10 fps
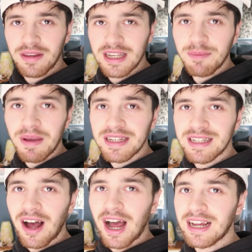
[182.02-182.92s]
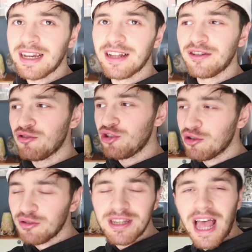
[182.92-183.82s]
this means that I can
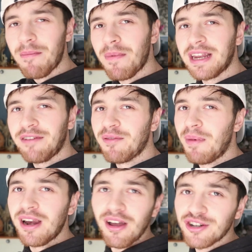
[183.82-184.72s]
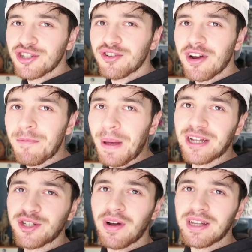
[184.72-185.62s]
use that money from my last trip
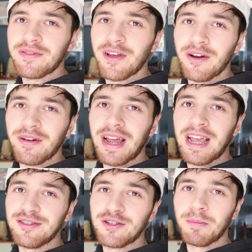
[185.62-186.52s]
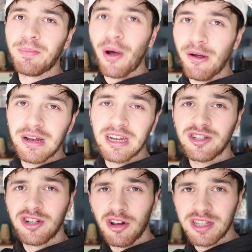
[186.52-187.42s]
and transfer it into
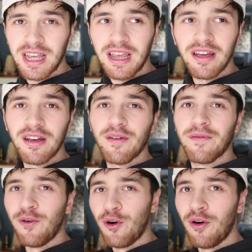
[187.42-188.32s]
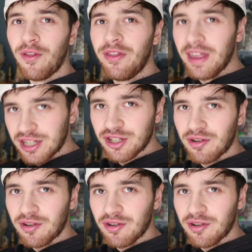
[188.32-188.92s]
Polish zloty for this